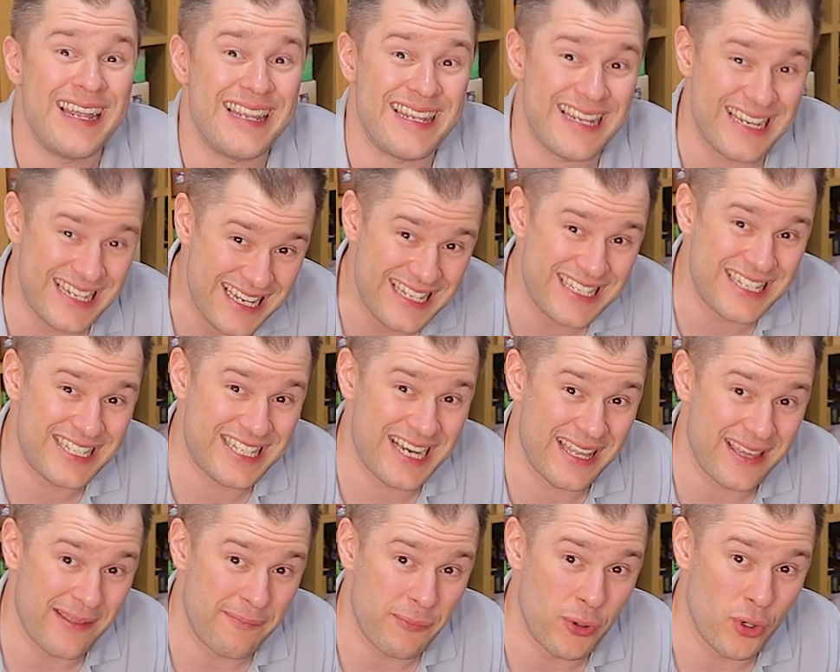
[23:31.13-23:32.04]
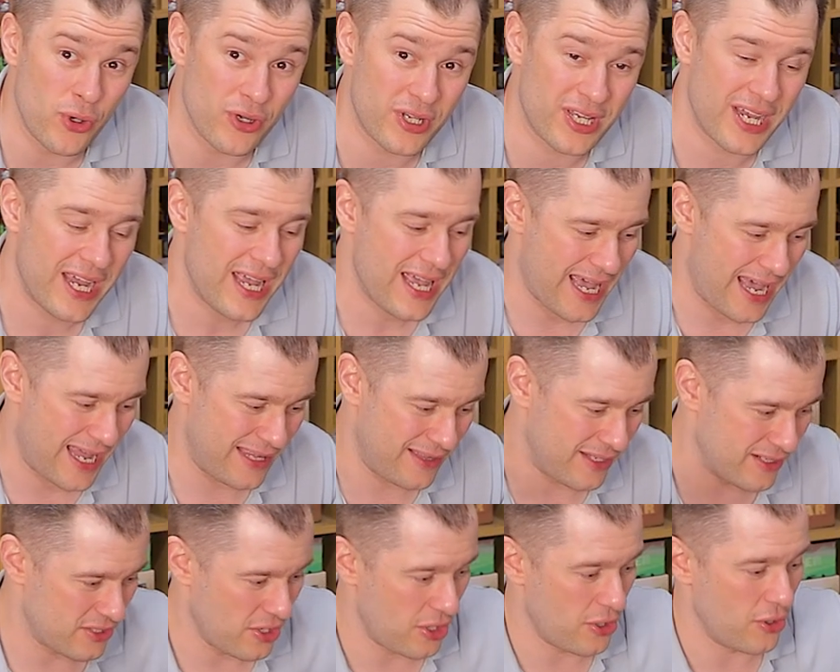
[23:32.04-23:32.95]
You need to check the book, and
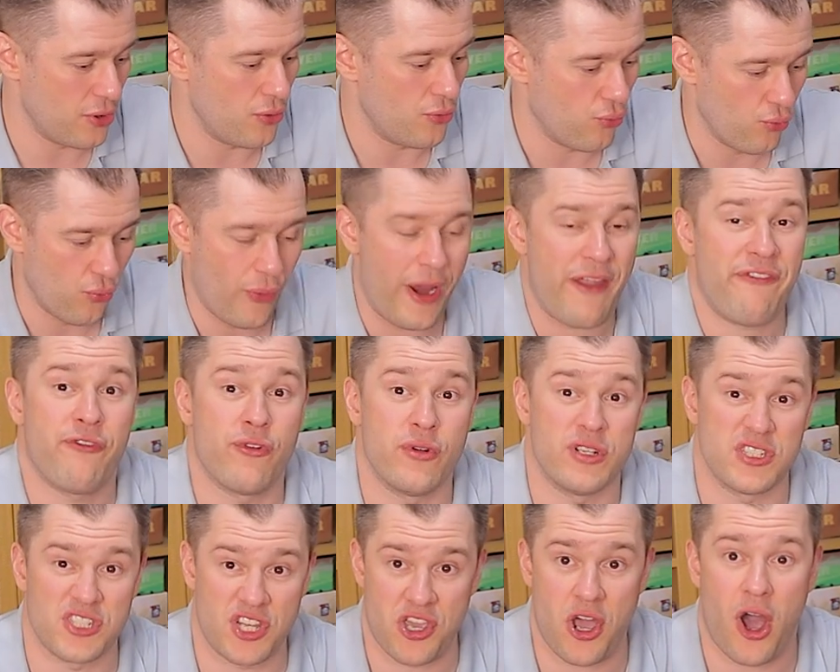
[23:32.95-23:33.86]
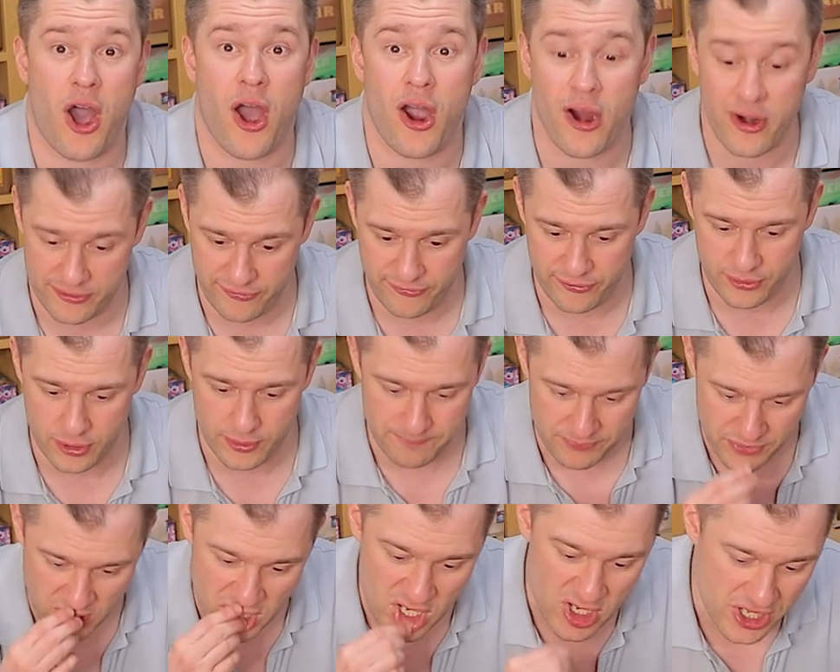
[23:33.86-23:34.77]
there's no reference card for them.